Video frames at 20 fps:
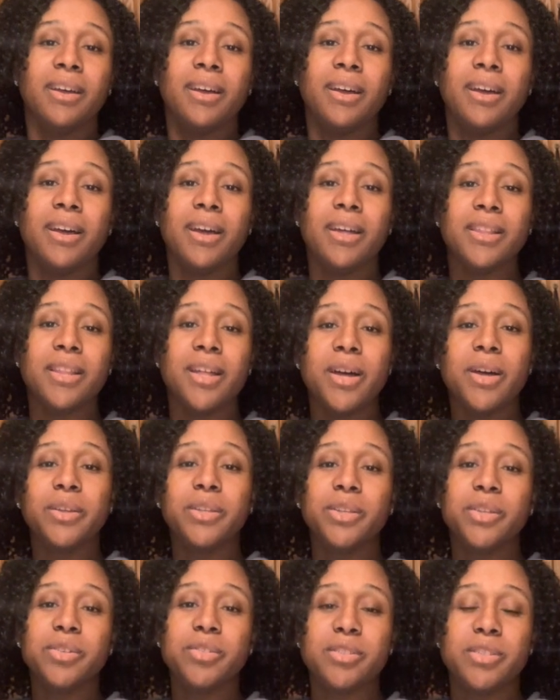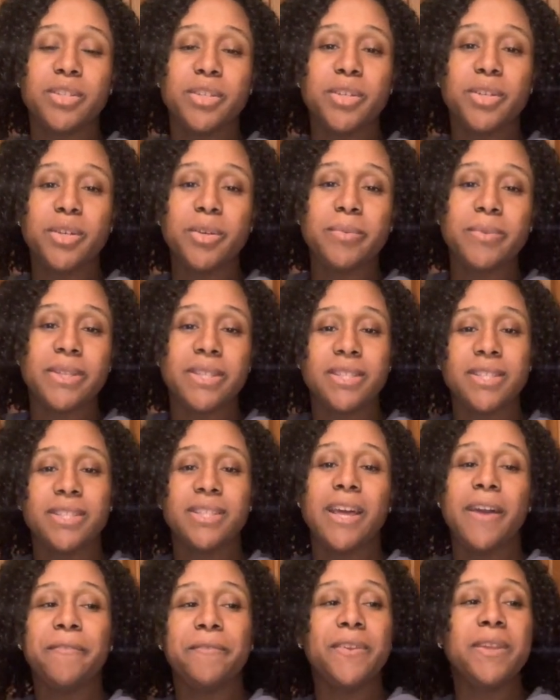Hello, YouTube. This is
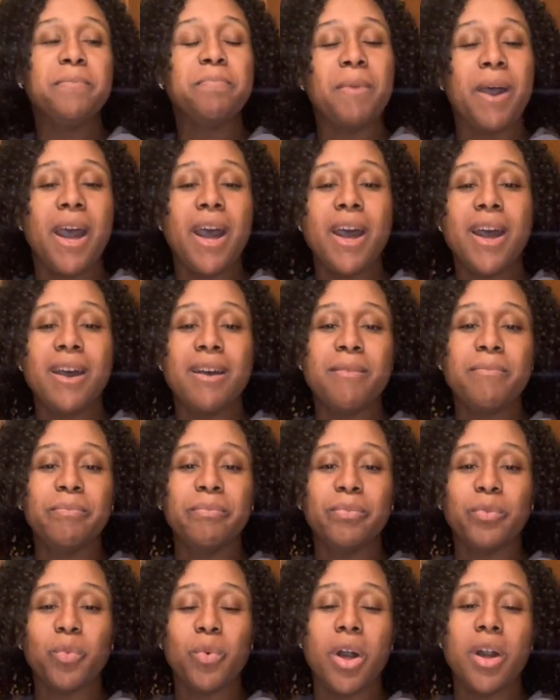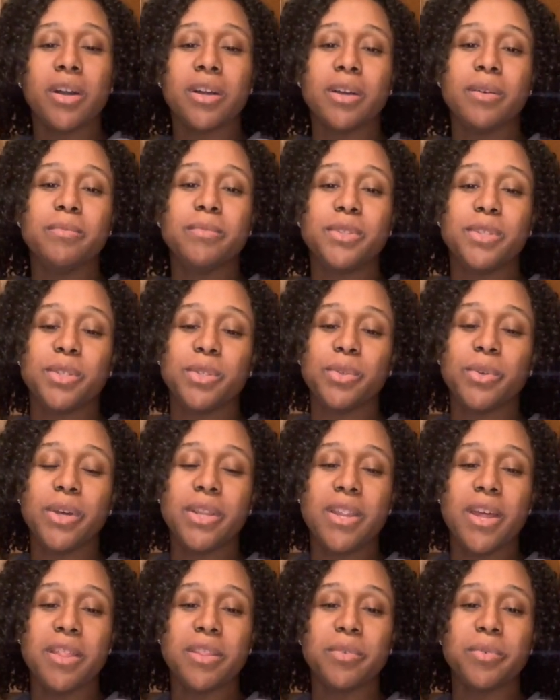Effie Mom. Welcome to
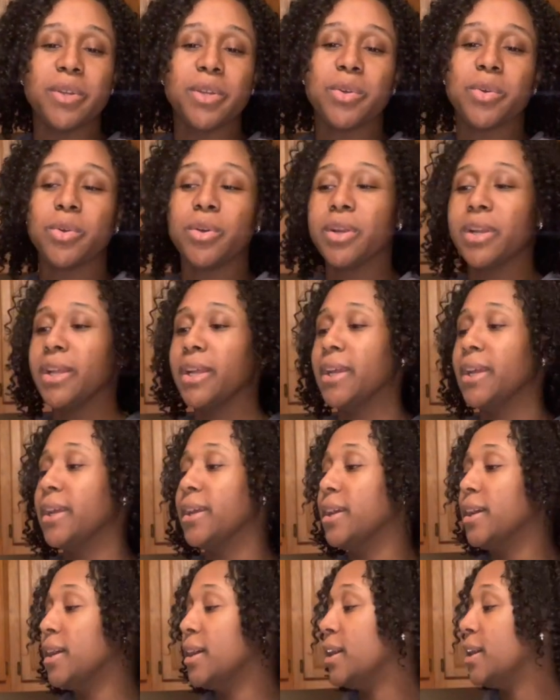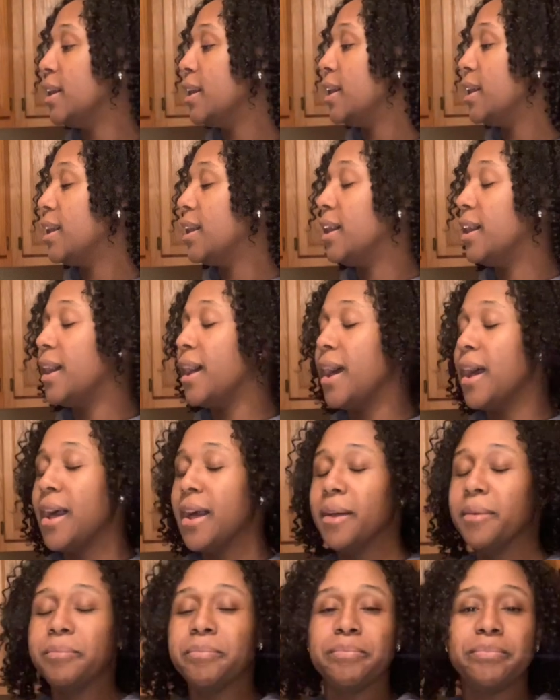another recording
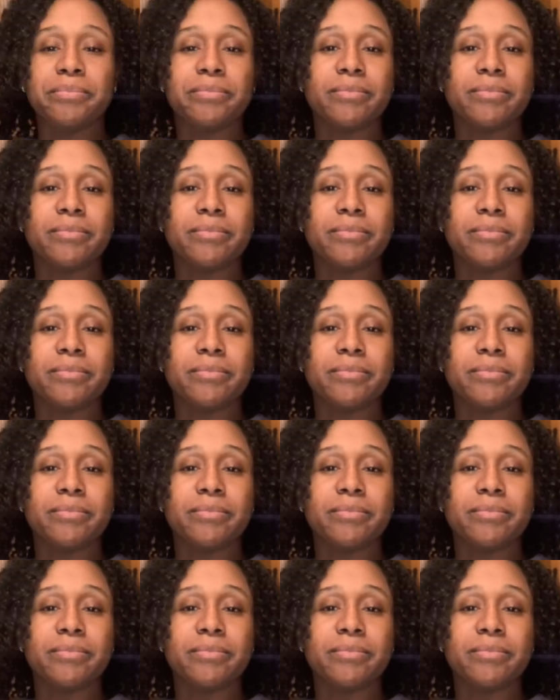on